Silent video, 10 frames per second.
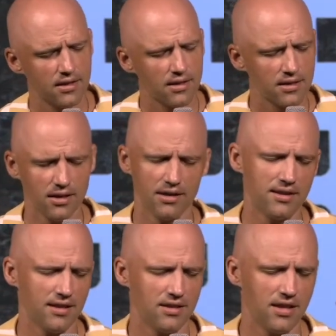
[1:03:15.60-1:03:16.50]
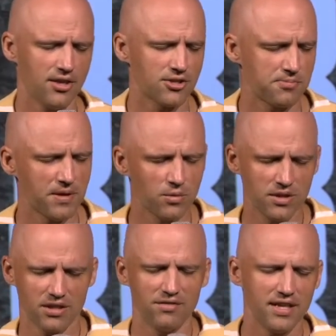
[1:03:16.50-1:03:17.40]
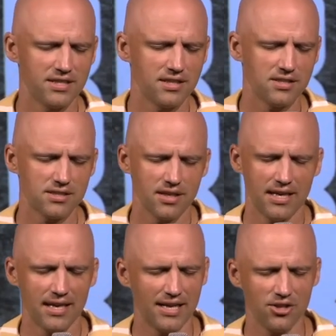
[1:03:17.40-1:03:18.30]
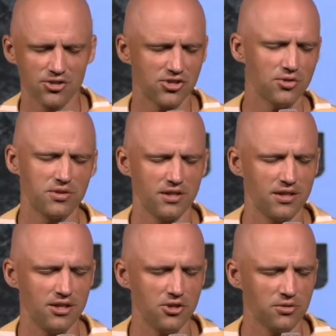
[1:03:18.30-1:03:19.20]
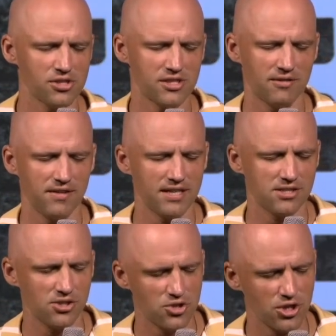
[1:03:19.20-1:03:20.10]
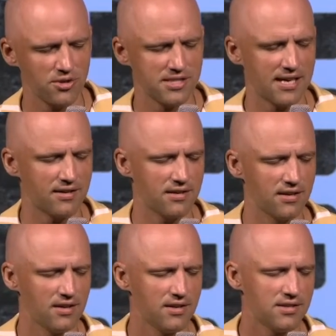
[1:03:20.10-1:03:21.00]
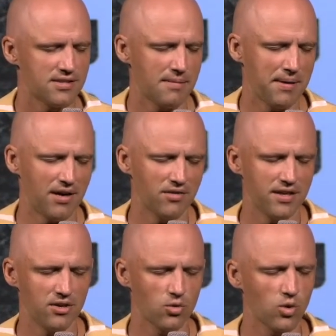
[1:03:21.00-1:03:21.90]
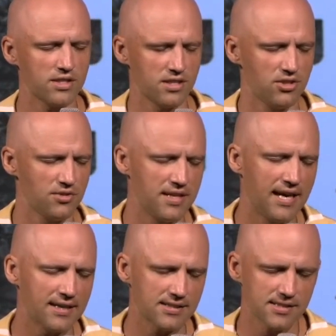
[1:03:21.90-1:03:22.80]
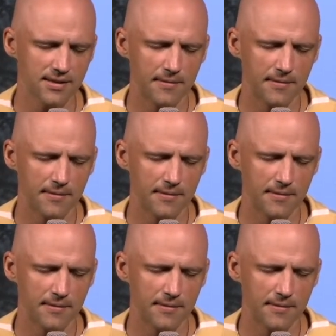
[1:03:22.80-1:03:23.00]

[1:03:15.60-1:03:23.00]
God, that your Spirit would convict us. And you're so good. You don't just convict us. You show us how to step out of it or what to do next.